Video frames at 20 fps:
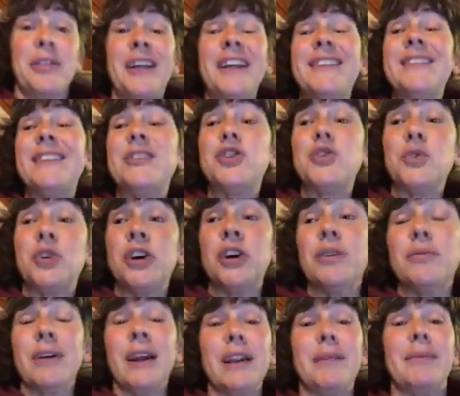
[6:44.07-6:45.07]
Things that you
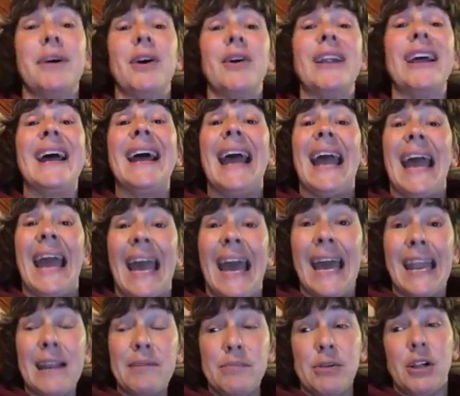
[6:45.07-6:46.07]
could write about.
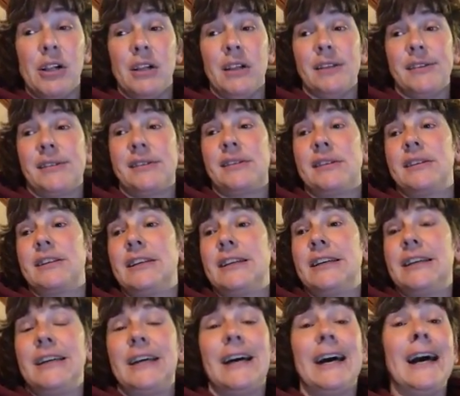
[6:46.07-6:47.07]
Animals.
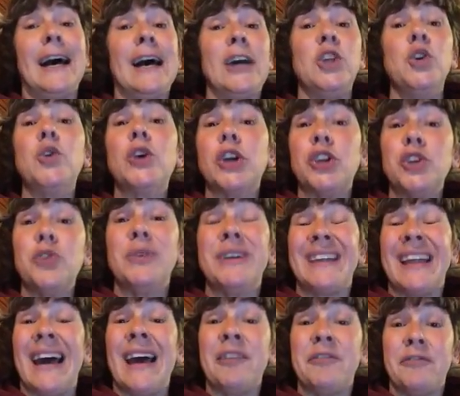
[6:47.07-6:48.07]
You could do a
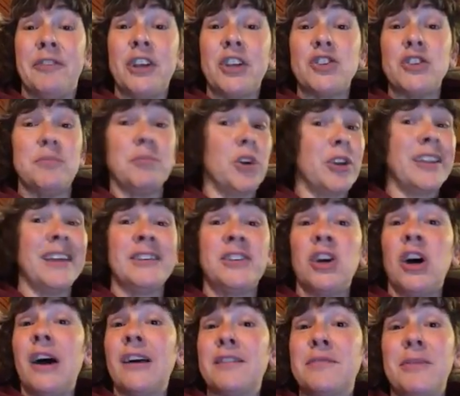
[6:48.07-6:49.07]
nonfiction book that
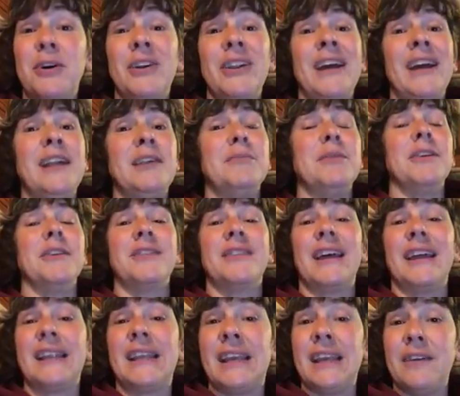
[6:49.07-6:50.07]
talks about animals,
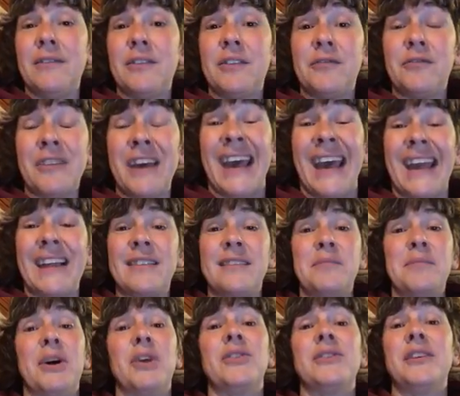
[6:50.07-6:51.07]
that gives facts
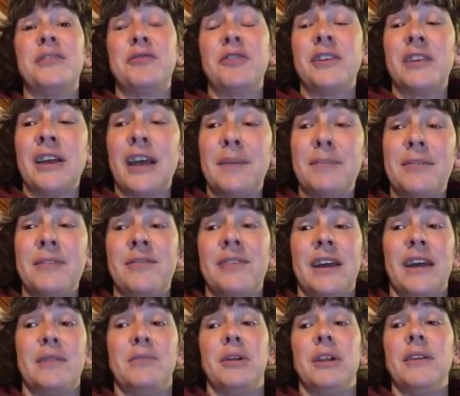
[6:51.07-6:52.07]
about different types of
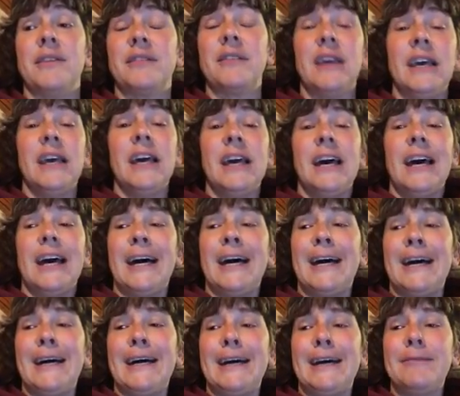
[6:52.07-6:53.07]
animals.
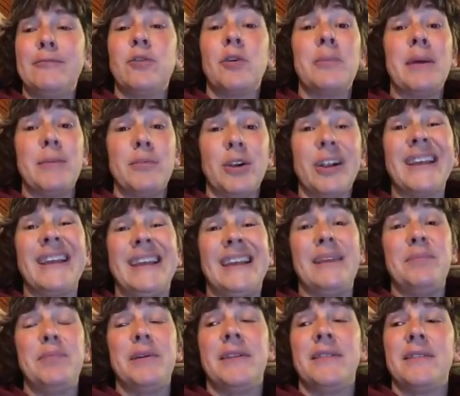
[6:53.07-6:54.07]
Remember,
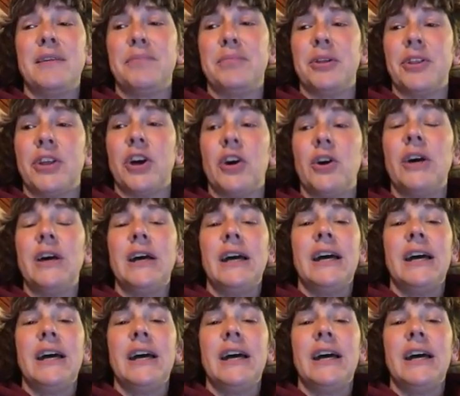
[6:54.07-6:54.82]
keep it simple, though.